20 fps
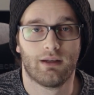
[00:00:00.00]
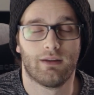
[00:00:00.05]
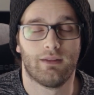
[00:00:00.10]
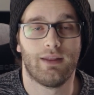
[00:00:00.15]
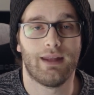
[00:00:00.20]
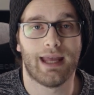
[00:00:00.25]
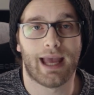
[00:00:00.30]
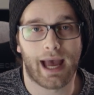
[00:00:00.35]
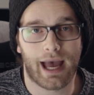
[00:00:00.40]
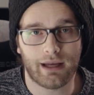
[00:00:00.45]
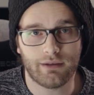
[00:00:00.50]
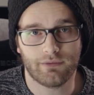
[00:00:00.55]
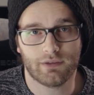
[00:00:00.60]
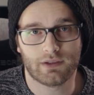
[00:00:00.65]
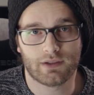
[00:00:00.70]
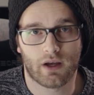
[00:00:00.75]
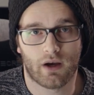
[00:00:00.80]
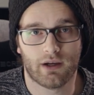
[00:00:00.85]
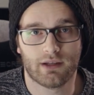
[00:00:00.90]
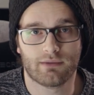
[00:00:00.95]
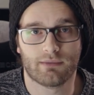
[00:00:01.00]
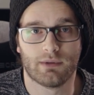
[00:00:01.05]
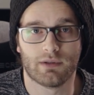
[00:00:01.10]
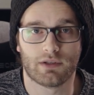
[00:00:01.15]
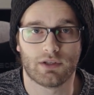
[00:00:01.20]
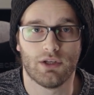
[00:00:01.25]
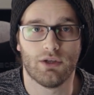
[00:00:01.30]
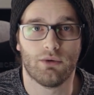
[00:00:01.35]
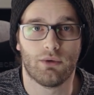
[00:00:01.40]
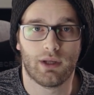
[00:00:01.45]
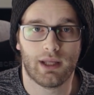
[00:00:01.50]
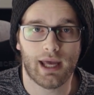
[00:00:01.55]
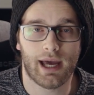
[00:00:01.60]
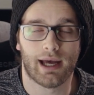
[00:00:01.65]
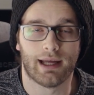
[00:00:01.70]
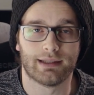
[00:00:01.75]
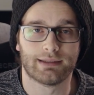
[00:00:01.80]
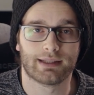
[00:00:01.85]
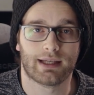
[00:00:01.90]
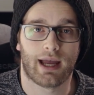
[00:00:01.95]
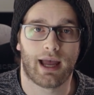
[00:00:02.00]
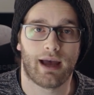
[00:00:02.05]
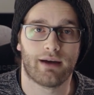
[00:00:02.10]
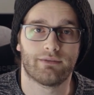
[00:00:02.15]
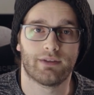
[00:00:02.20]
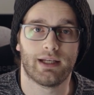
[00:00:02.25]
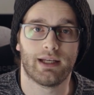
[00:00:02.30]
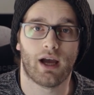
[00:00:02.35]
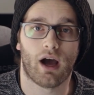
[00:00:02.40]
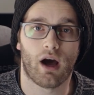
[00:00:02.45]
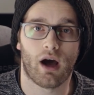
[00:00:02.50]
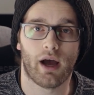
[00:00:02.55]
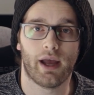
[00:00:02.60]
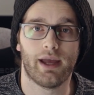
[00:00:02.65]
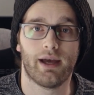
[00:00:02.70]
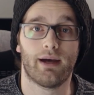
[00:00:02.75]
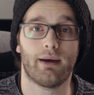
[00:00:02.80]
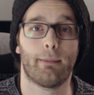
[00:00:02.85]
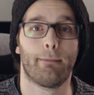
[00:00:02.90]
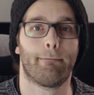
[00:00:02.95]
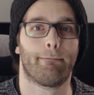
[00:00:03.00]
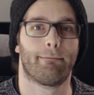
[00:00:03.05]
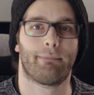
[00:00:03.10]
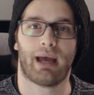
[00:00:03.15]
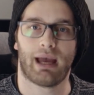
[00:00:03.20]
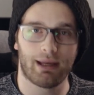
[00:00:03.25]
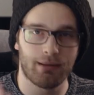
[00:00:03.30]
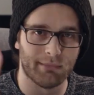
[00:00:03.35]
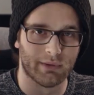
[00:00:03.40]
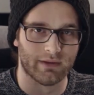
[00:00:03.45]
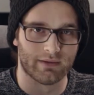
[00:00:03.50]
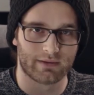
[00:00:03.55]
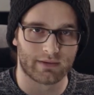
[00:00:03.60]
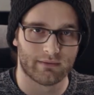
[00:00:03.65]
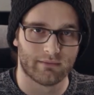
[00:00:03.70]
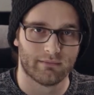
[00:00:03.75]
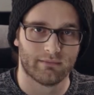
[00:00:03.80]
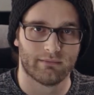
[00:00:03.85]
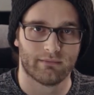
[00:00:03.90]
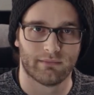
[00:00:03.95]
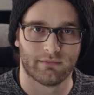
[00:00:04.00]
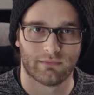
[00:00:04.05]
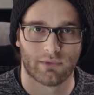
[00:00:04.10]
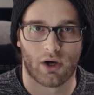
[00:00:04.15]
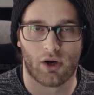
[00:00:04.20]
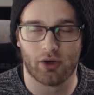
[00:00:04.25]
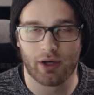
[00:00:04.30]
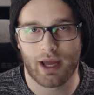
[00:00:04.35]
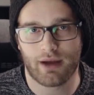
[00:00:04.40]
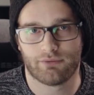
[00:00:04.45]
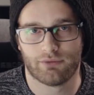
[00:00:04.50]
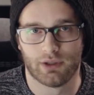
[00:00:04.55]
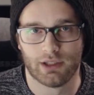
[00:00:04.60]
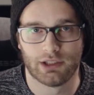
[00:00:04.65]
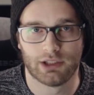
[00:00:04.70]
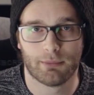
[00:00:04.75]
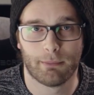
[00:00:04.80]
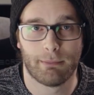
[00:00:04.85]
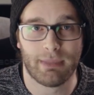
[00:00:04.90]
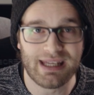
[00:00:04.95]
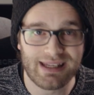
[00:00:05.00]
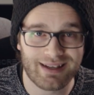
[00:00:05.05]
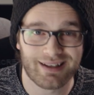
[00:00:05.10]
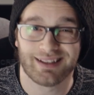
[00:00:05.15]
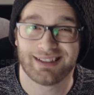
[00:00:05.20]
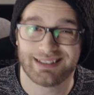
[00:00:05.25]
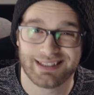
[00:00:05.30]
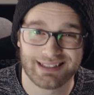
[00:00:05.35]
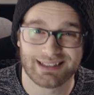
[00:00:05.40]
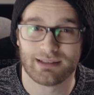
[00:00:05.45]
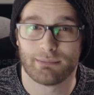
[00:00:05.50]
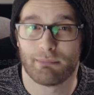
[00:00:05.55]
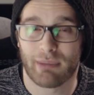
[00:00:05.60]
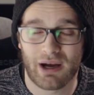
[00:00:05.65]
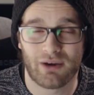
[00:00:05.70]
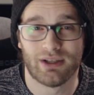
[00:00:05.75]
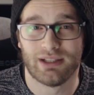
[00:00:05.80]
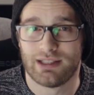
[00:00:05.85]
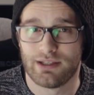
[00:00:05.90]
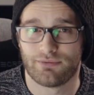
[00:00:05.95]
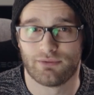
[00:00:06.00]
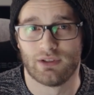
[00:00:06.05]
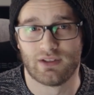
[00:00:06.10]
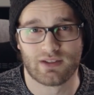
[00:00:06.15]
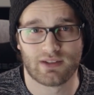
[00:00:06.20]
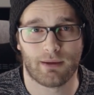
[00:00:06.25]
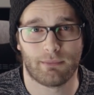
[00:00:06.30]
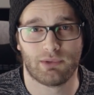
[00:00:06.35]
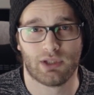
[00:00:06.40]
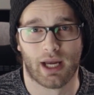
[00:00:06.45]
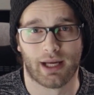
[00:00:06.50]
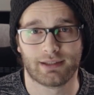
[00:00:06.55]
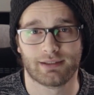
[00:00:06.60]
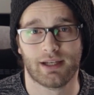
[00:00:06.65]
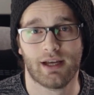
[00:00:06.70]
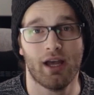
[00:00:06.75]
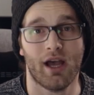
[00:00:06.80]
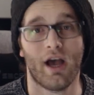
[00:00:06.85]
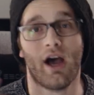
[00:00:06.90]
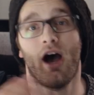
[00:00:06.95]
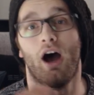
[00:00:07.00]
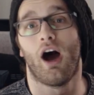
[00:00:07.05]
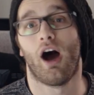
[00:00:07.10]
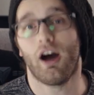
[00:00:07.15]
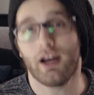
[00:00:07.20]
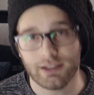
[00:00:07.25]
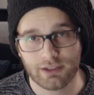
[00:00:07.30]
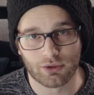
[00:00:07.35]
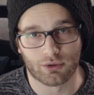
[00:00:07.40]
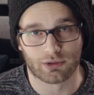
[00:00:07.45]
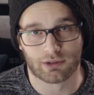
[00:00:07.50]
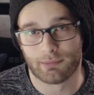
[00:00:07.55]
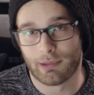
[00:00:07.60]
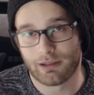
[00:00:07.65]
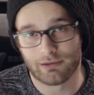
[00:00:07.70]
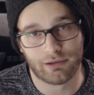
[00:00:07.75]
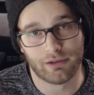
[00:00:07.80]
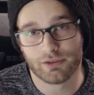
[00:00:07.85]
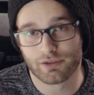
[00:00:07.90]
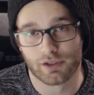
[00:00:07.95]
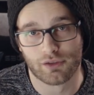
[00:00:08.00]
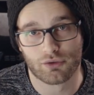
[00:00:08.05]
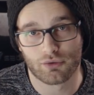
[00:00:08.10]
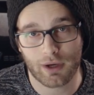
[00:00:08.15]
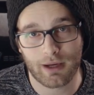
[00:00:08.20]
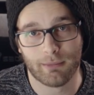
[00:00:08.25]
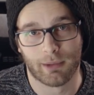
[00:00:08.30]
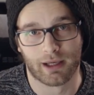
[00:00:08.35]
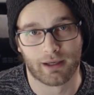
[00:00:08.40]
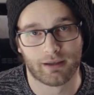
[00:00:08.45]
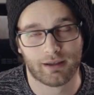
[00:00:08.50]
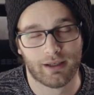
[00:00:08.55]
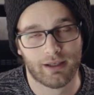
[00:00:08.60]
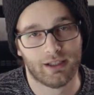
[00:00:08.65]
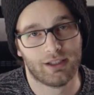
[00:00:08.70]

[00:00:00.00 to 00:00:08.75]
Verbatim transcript: the advertisements you get have a higher payment on average because it's about a different subject. I talked about lucid dreaming.